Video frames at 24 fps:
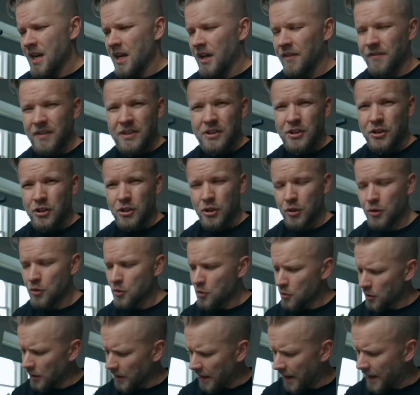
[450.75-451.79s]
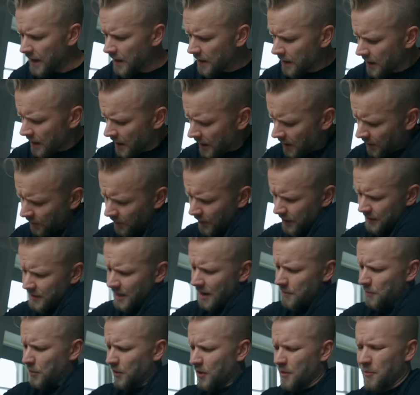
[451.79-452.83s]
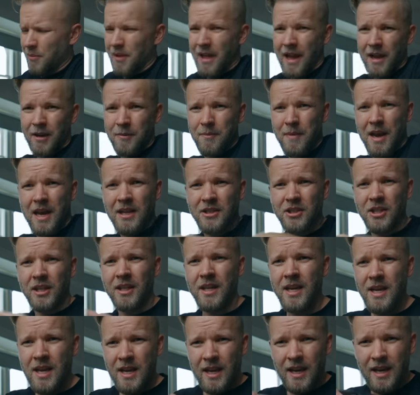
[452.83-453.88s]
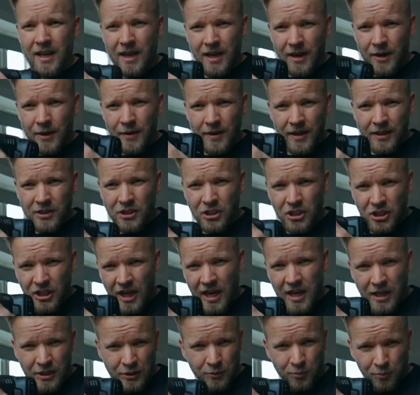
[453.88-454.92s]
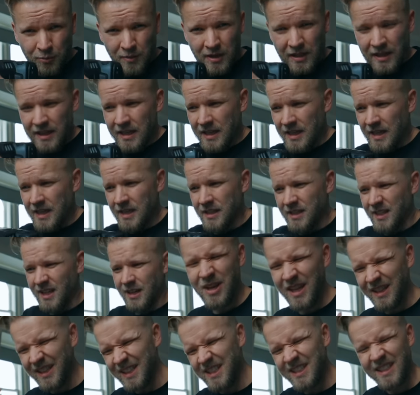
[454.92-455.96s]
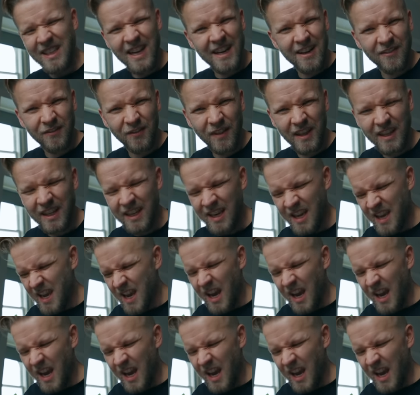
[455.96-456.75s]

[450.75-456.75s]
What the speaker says: If it's too light, for example, the Blackmagic, it shakes really easy. You get these kind of like